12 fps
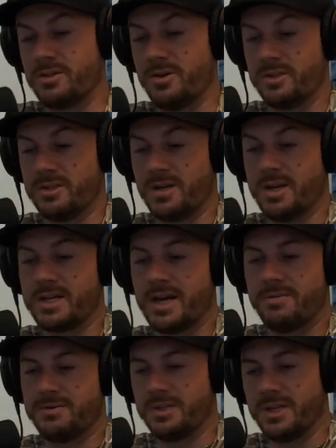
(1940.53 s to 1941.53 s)
So it's like I
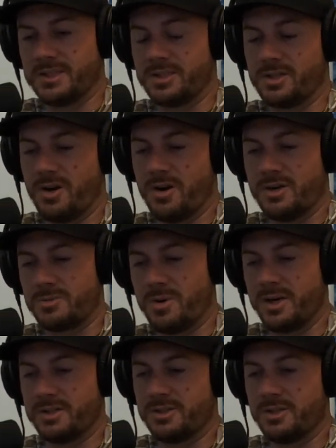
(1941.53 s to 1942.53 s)
feel like the current's
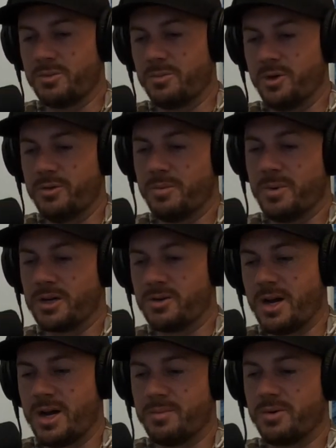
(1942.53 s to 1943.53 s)
probably still moving my
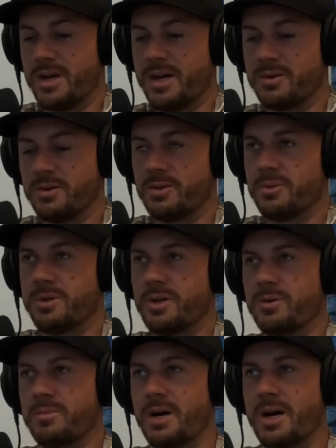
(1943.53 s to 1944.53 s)
crab around a little bit
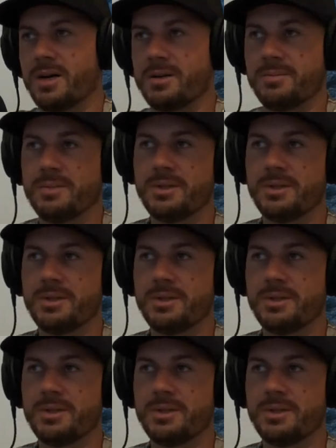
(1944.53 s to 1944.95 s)
on the bottom.